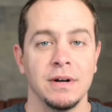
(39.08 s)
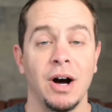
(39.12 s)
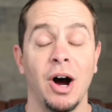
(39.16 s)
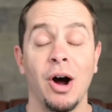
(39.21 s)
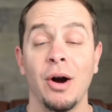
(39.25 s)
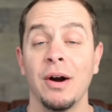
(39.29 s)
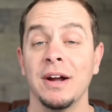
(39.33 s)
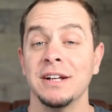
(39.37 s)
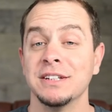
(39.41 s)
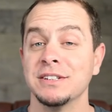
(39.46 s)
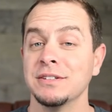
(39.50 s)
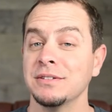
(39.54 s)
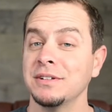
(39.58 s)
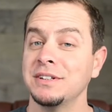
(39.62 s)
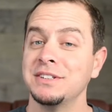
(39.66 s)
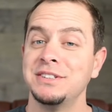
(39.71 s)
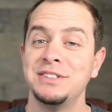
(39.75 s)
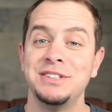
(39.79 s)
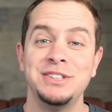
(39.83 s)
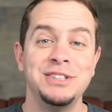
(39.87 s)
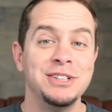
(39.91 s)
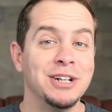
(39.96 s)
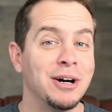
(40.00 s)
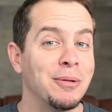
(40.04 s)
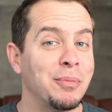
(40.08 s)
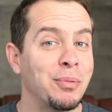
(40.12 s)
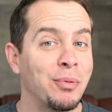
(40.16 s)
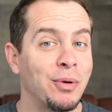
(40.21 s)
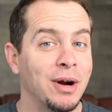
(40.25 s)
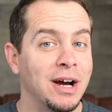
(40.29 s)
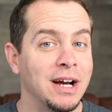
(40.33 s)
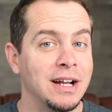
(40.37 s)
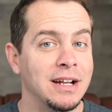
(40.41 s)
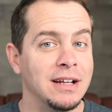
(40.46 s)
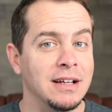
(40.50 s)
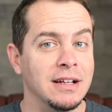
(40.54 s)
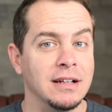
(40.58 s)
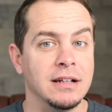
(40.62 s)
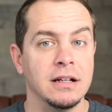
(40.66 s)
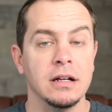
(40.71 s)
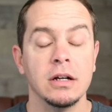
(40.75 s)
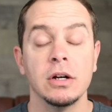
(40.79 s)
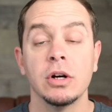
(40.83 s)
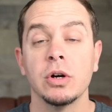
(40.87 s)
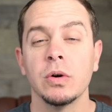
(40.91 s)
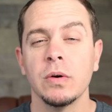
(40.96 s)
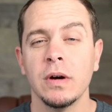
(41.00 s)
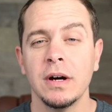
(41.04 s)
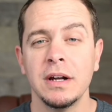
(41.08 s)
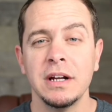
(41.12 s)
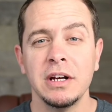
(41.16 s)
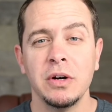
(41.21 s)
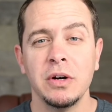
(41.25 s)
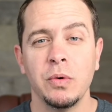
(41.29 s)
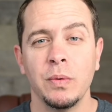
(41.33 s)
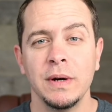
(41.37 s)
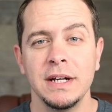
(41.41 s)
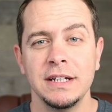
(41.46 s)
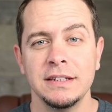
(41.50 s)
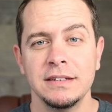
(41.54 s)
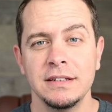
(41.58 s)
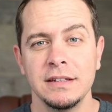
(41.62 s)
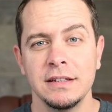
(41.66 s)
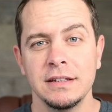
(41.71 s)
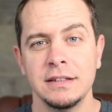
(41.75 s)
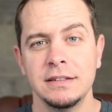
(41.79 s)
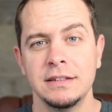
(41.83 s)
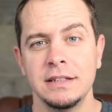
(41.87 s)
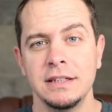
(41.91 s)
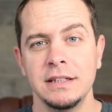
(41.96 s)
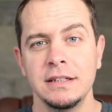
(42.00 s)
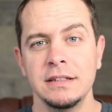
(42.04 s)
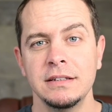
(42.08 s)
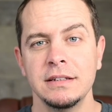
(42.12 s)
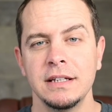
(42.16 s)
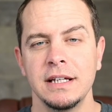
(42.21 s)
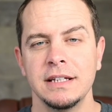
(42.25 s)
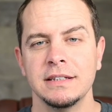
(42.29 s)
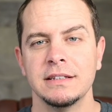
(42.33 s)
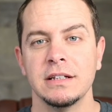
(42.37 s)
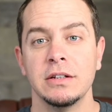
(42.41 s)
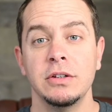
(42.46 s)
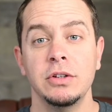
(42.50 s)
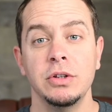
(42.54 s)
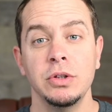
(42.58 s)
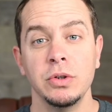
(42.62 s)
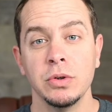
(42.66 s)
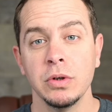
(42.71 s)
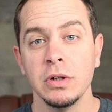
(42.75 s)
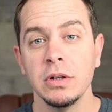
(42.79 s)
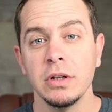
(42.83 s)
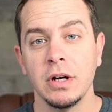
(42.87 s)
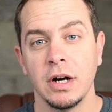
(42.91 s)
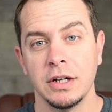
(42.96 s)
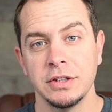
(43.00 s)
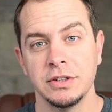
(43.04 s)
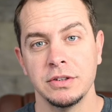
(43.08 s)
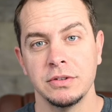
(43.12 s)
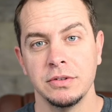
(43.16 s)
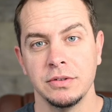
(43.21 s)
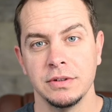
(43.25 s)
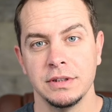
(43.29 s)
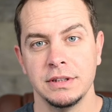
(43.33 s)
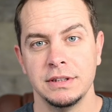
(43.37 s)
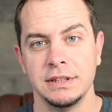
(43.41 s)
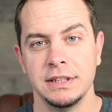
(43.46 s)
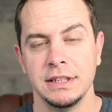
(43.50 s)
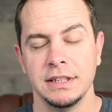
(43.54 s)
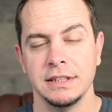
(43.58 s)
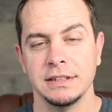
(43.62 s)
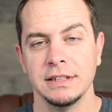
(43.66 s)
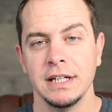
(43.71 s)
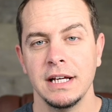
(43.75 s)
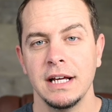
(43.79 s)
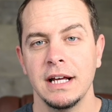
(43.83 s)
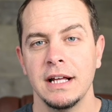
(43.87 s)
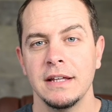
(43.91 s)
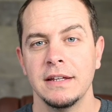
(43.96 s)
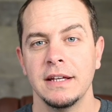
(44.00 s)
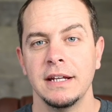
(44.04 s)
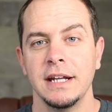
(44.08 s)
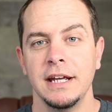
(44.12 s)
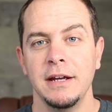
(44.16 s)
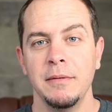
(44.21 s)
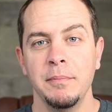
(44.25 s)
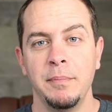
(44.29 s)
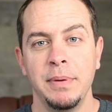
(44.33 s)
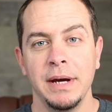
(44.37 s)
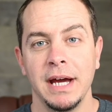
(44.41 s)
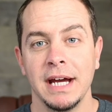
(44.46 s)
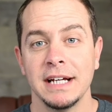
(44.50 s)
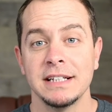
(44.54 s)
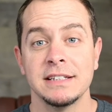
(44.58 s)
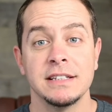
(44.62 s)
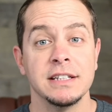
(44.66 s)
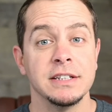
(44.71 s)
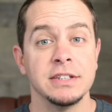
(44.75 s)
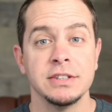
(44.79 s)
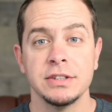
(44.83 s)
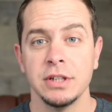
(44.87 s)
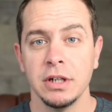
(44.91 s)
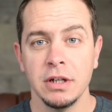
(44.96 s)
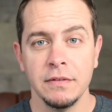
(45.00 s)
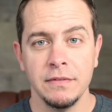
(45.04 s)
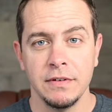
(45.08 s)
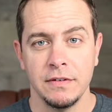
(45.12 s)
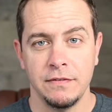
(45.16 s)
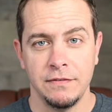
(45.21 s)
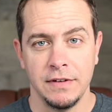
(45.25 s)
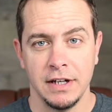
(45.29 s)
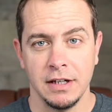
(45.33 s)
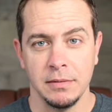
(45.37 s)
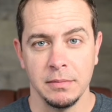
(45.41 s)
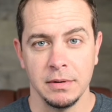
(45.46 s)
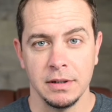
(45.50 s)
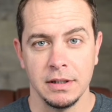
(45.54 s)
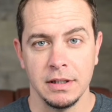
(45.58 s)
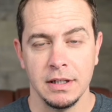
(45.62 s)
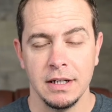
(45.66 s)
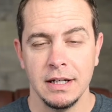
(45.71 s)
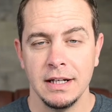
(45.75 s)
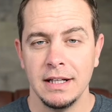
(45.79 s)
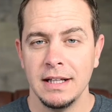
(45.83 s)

All right, so let's jump right in. Chronic wasting disease is a neurological disease that impacts the cervid family,